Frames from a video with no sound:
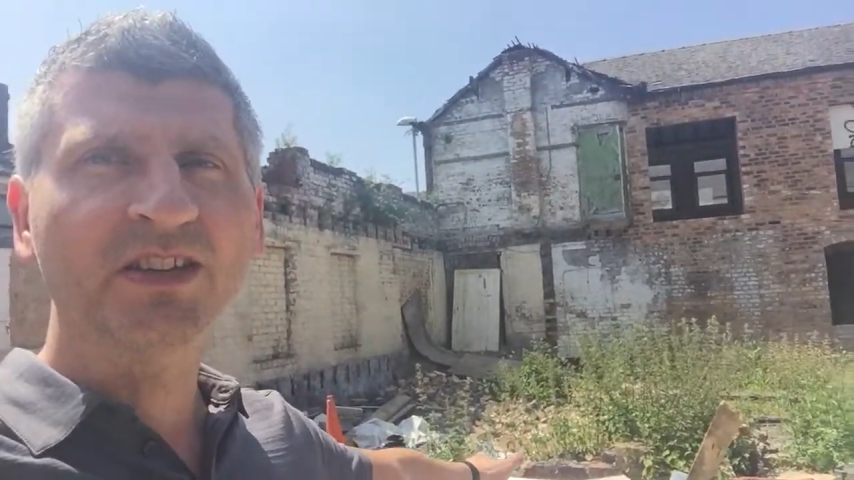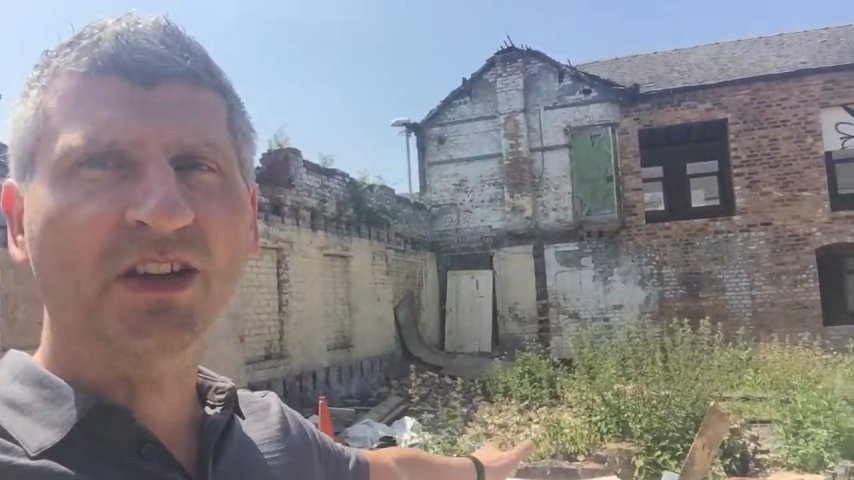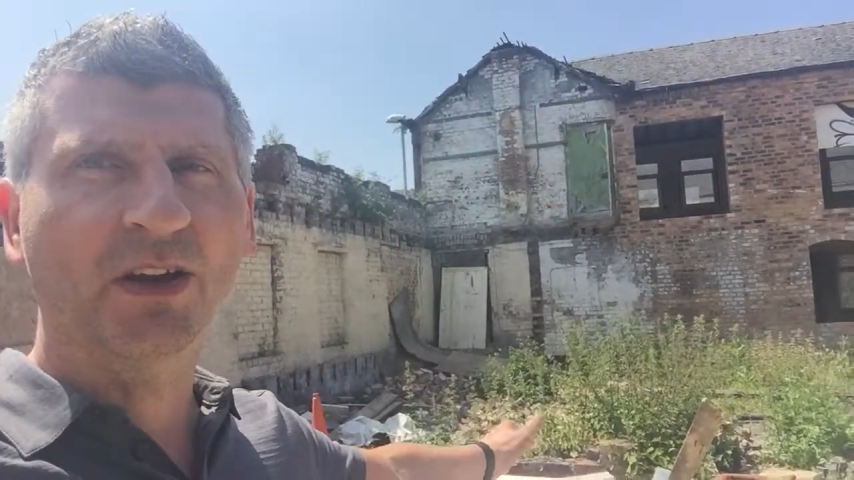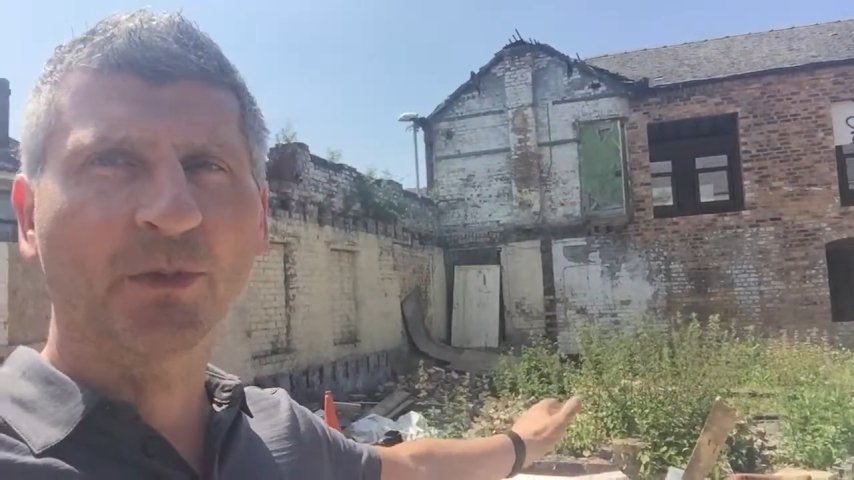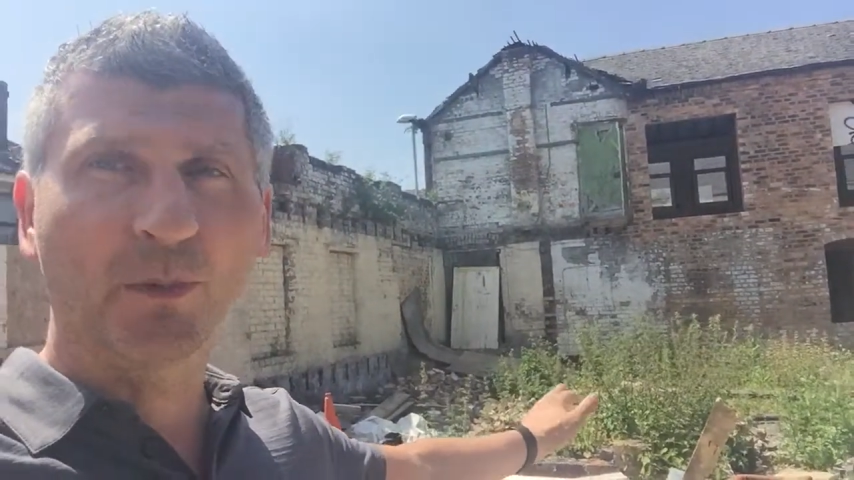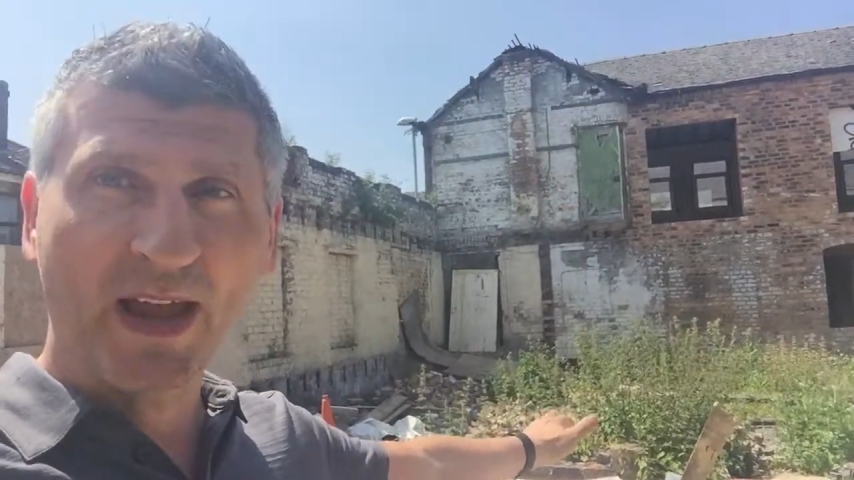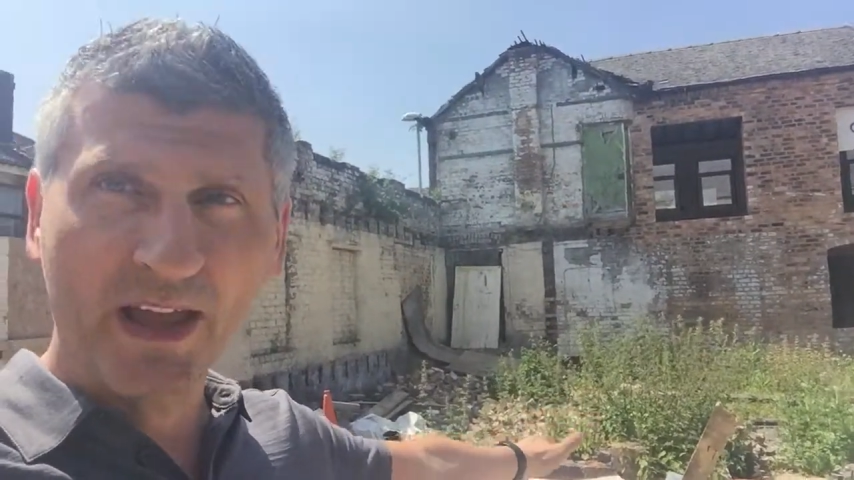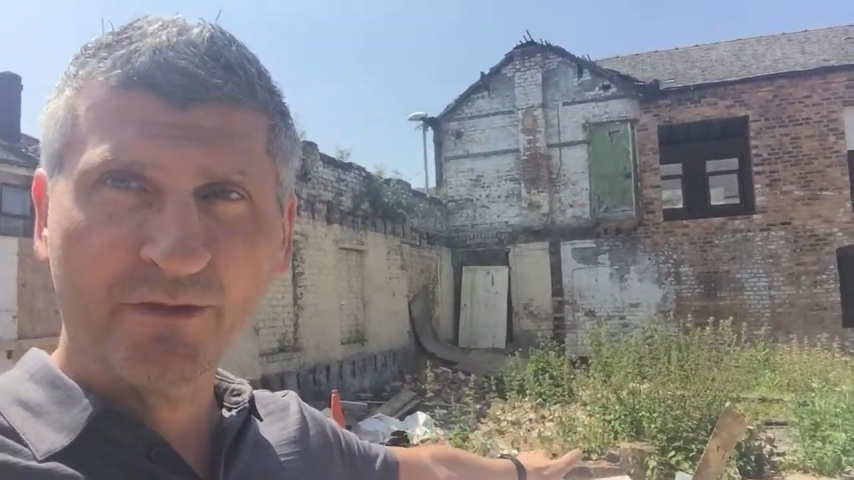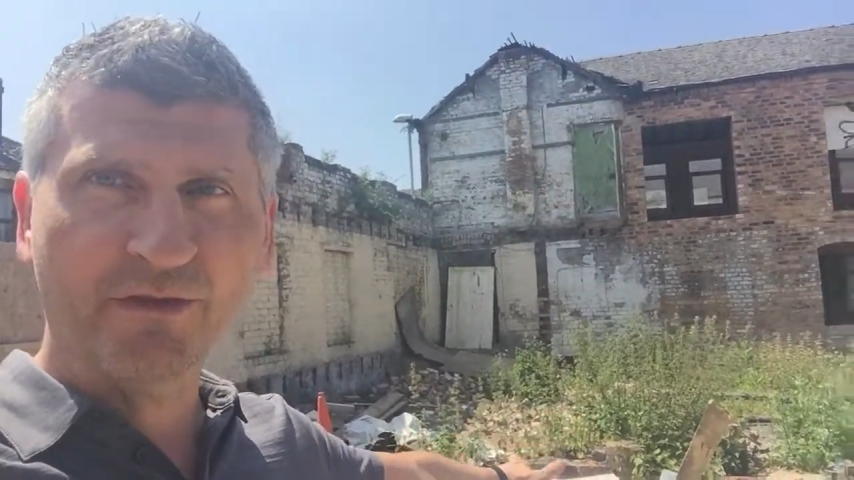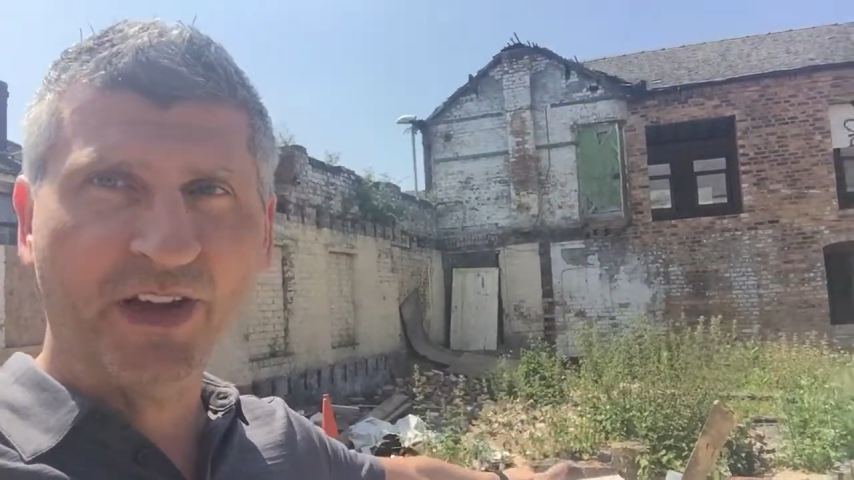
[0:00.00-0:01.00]
to
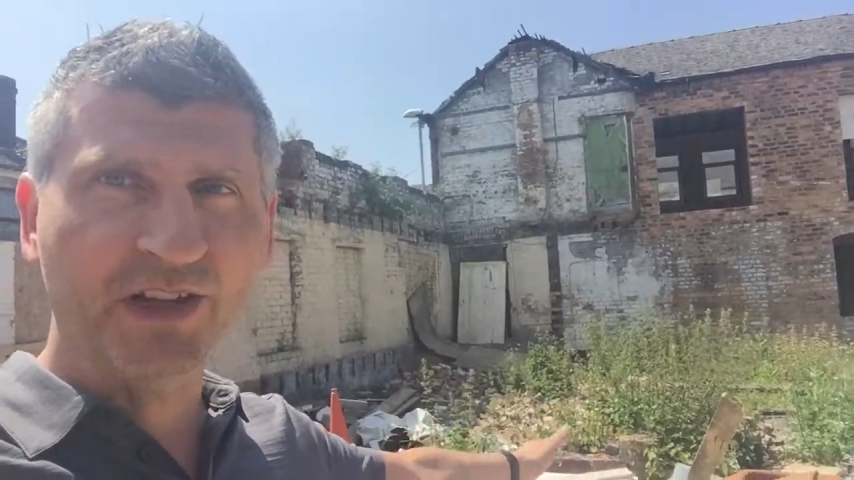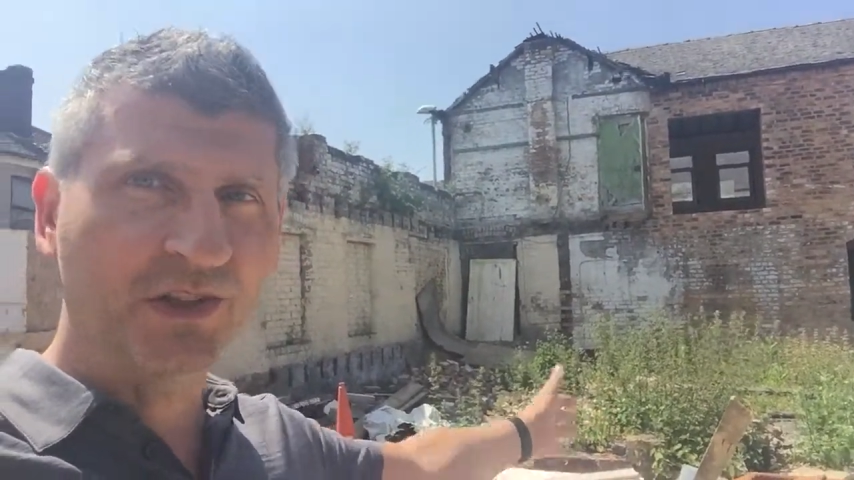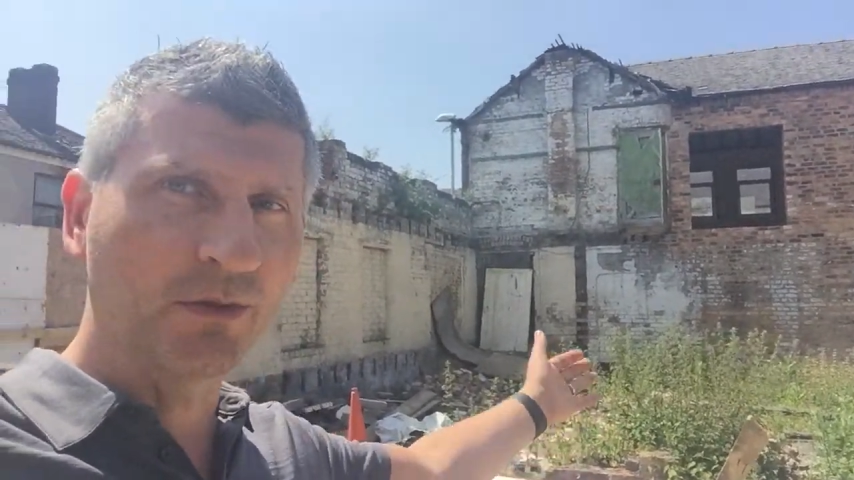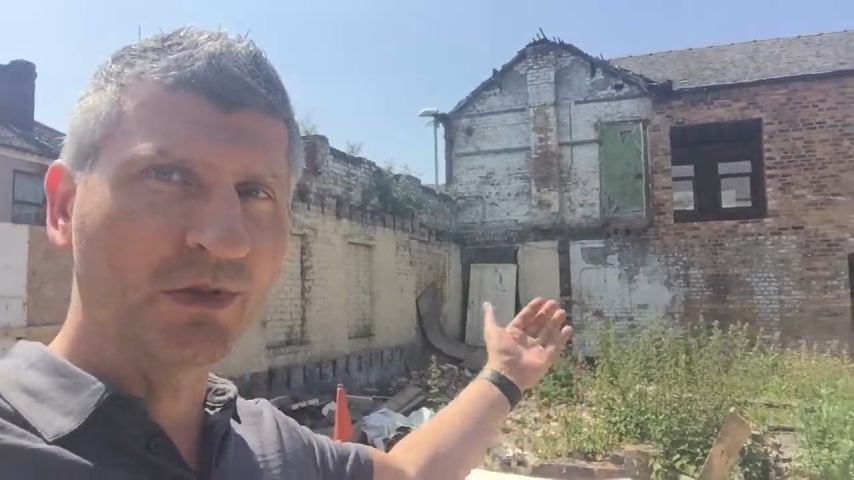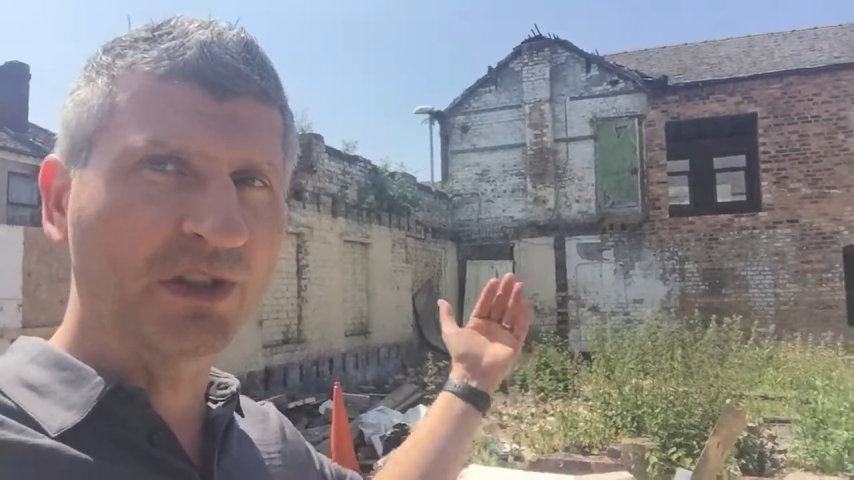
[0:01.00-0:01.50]
prepare for phase 2,